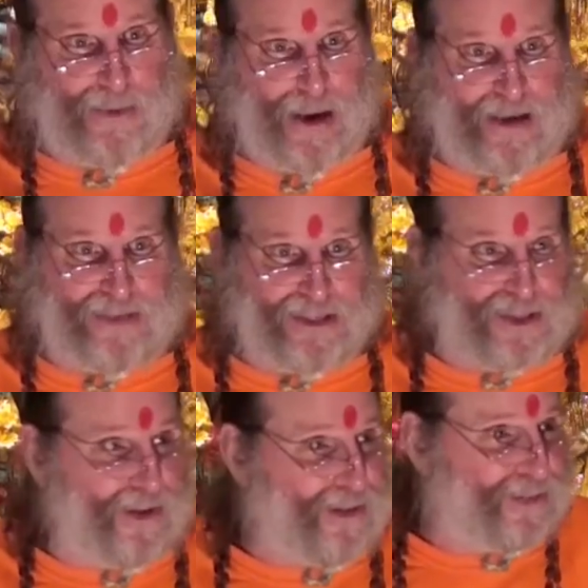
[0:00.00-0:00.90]
around this
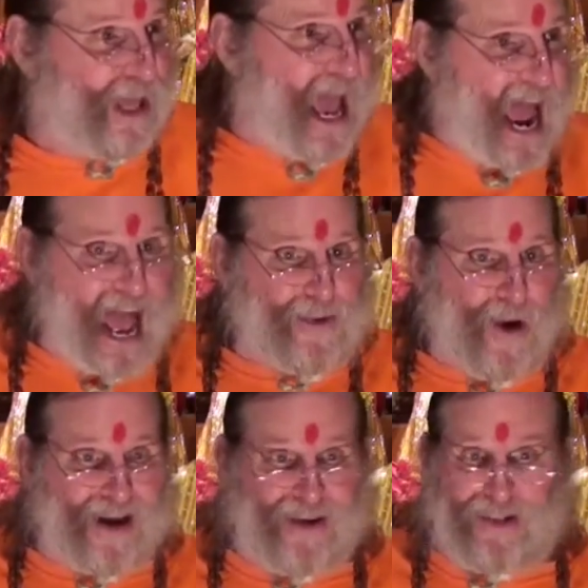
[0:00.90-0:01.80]
earth. I
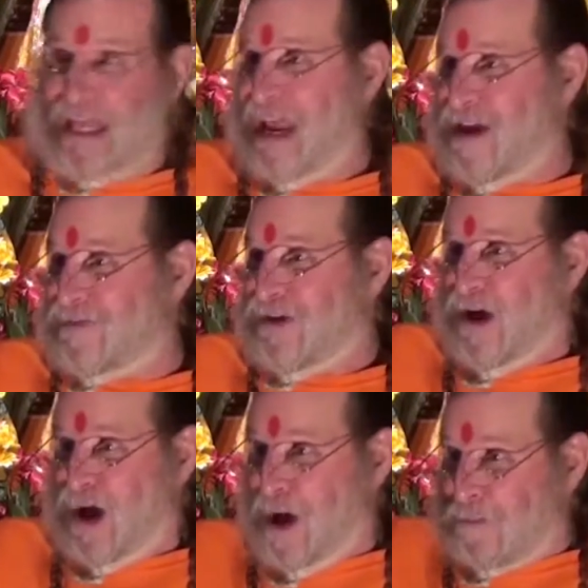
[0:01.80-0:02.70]
want to
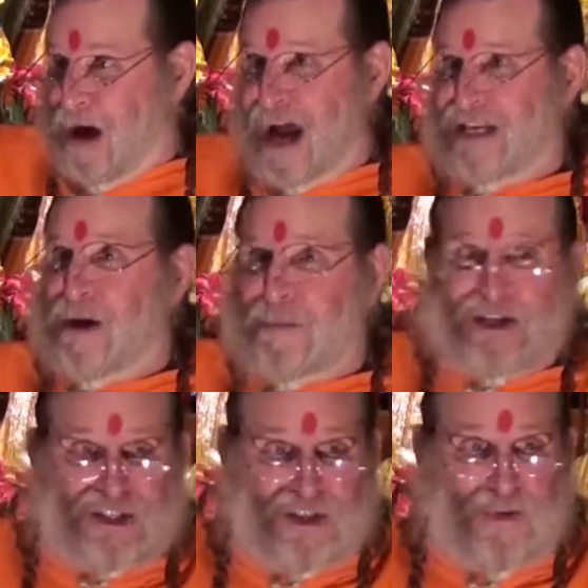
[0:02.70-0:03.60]
leave a
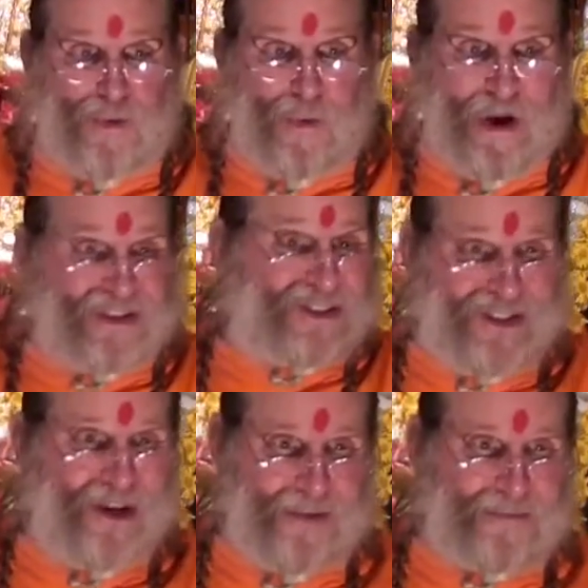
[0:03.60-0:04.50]
monument to
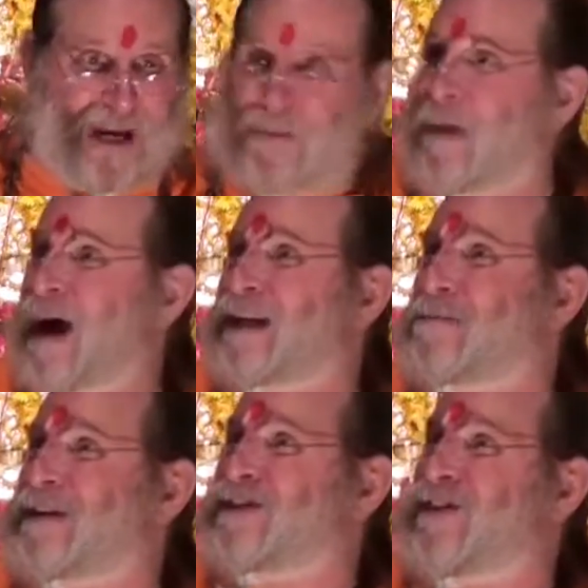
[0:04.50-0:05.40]
wisdom and a
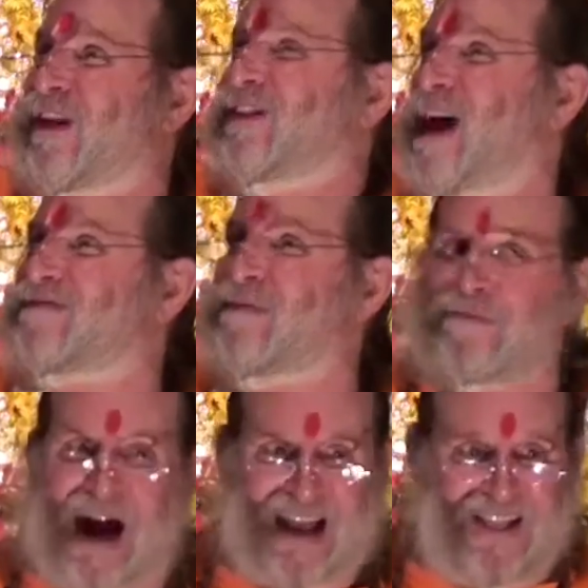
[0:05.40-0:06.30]
monument to the love of
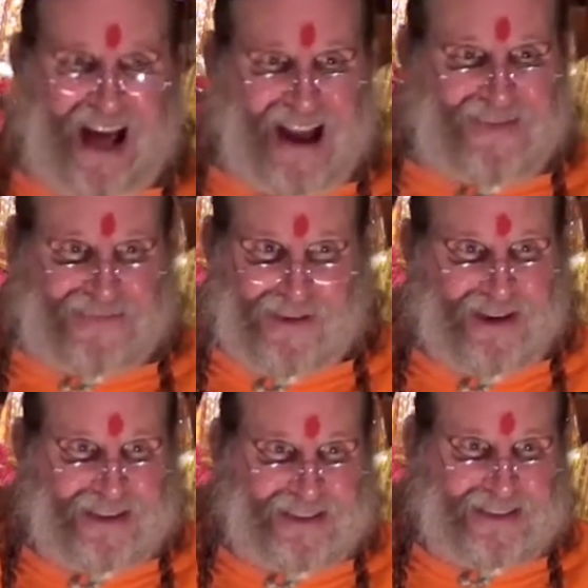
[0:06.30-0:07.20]
my life,
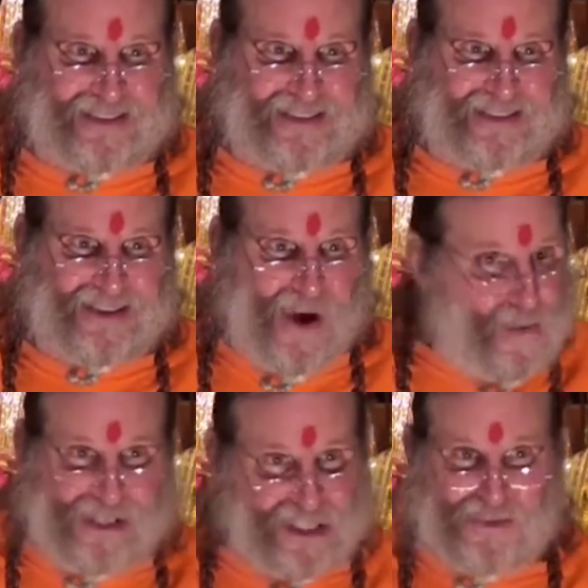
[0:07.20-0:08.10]

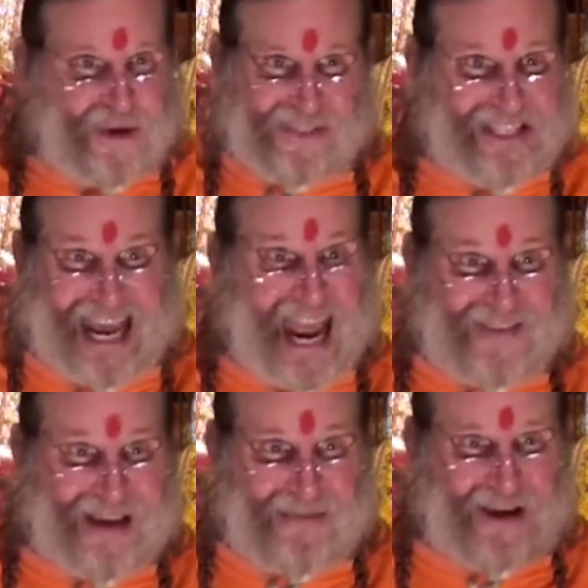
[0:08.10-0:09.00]
which is what the
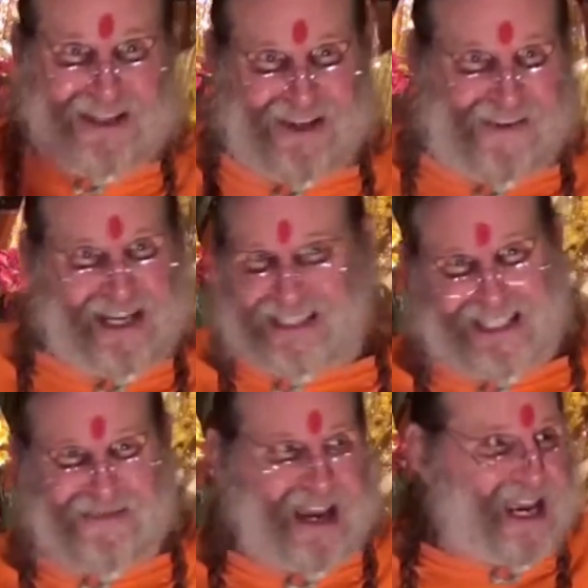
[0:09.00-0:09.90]
Devi Mandir is
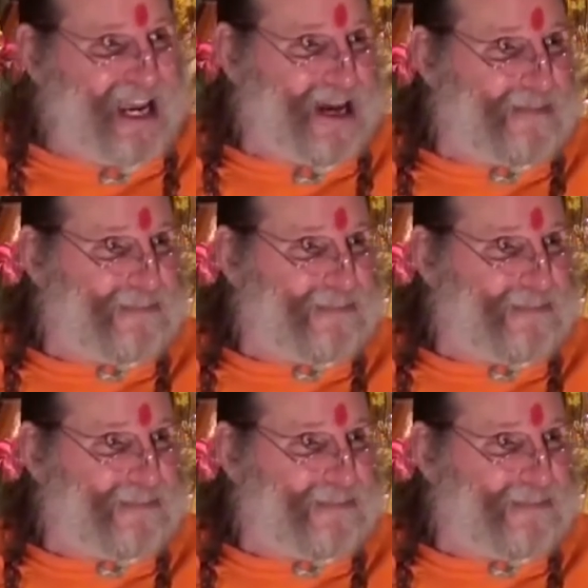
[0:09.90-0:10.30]
to me.